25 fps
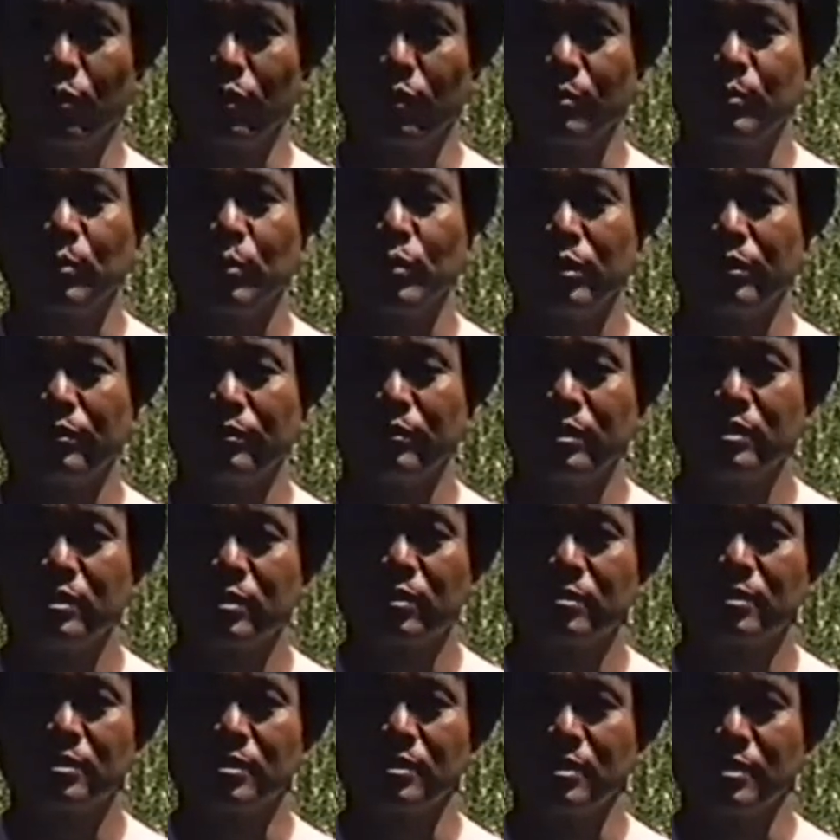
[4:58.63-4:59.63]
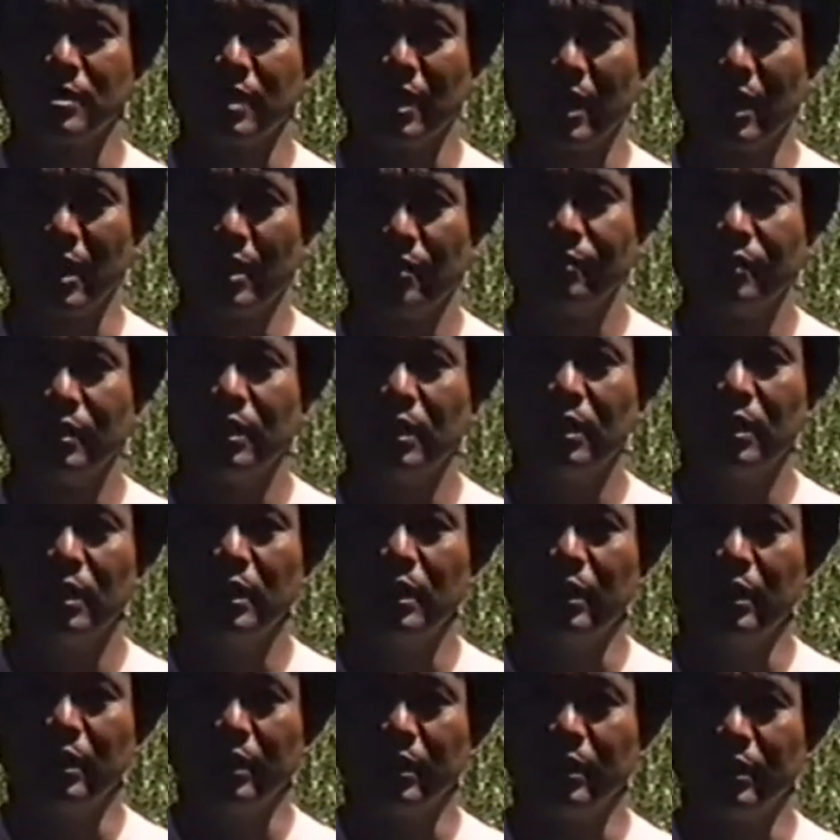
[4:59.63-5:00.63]
with Marine Resources staff
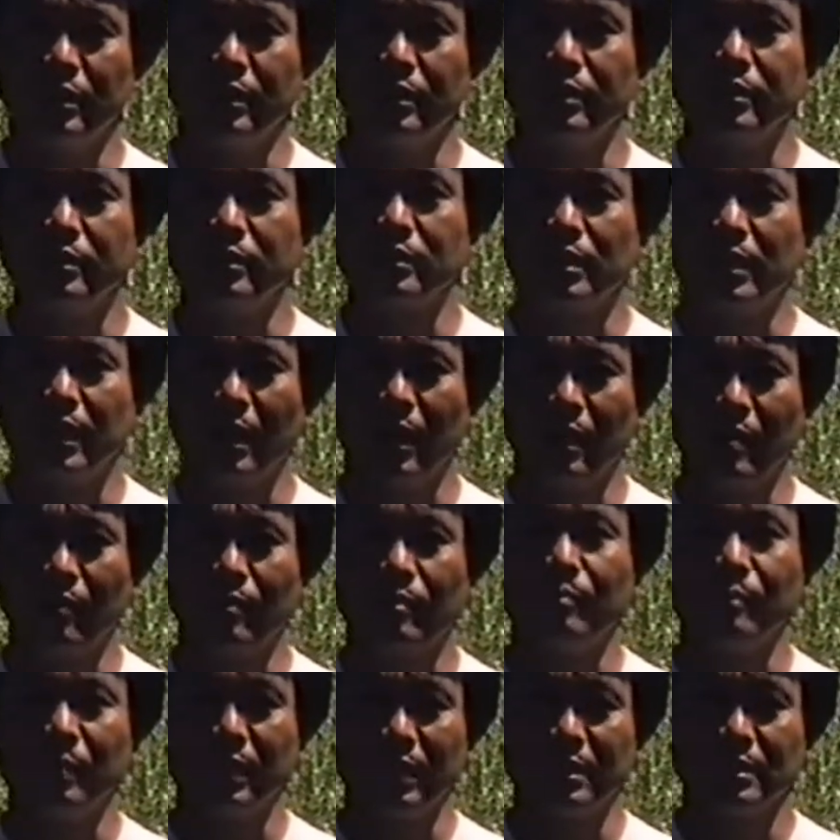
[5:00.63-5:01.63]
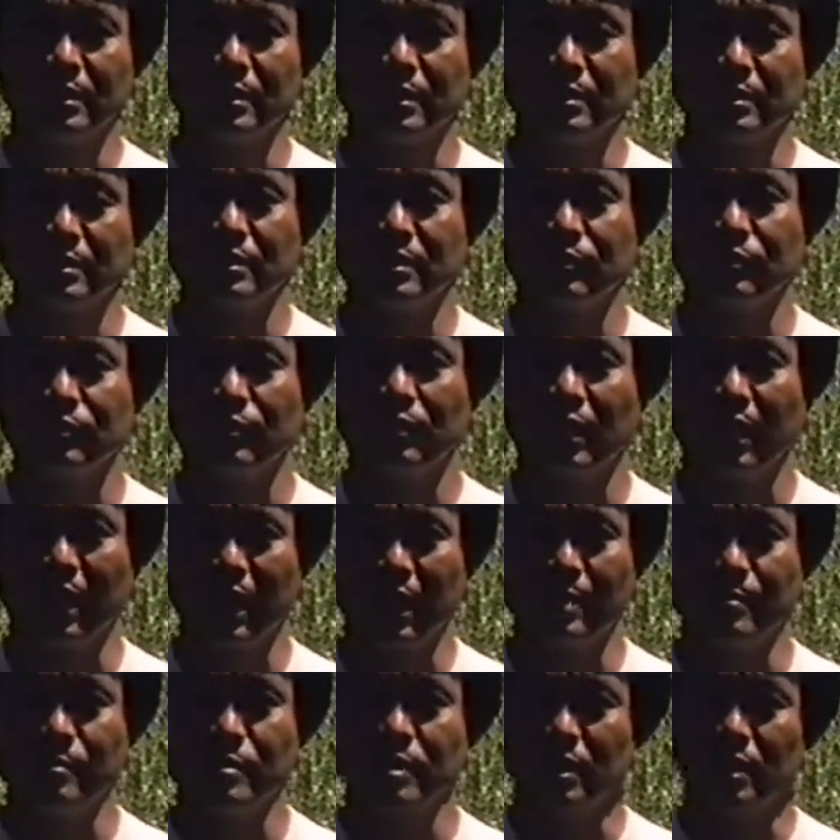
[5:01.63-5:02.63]
in care and maintenance of
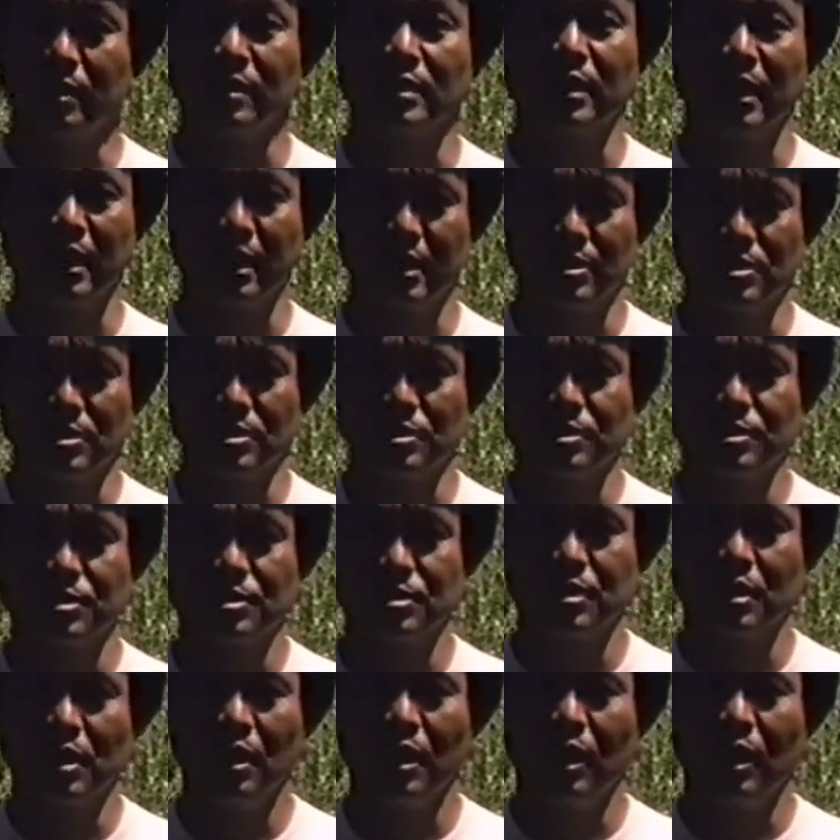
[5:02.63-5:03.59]
clams in cages.